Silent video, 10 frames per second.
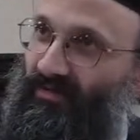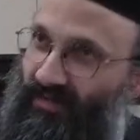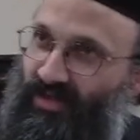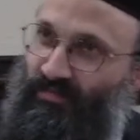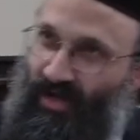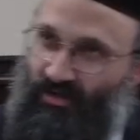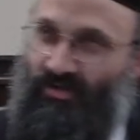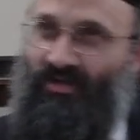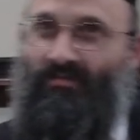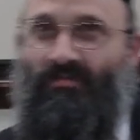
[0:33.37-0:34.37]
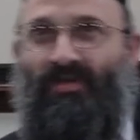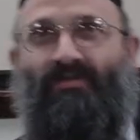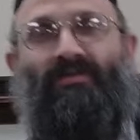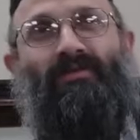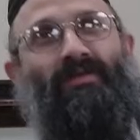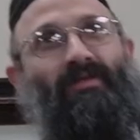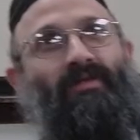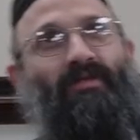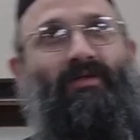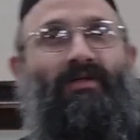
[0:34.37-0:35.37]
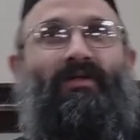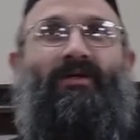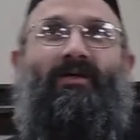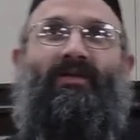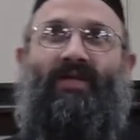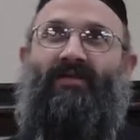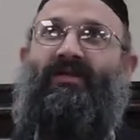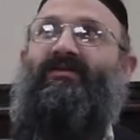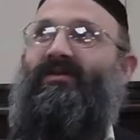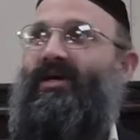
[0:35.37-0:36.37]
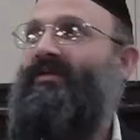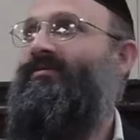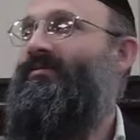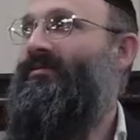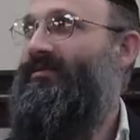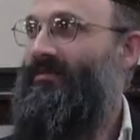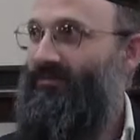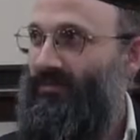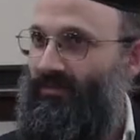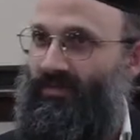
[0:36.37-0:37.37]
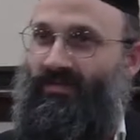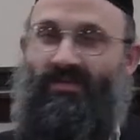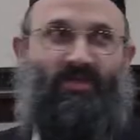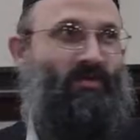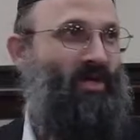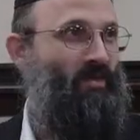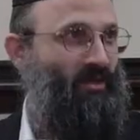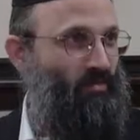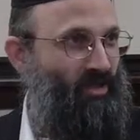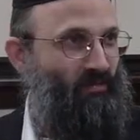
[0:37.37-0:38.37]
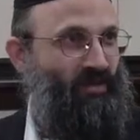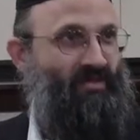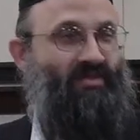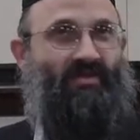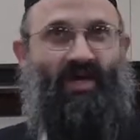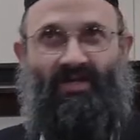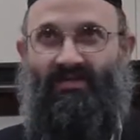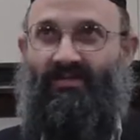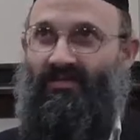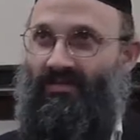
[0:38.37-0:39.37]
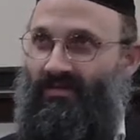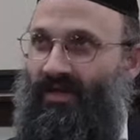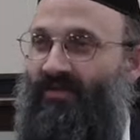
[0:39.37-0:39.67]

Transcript: this parsha, but the idea tonight is to speak about the Penimiyus, the essence.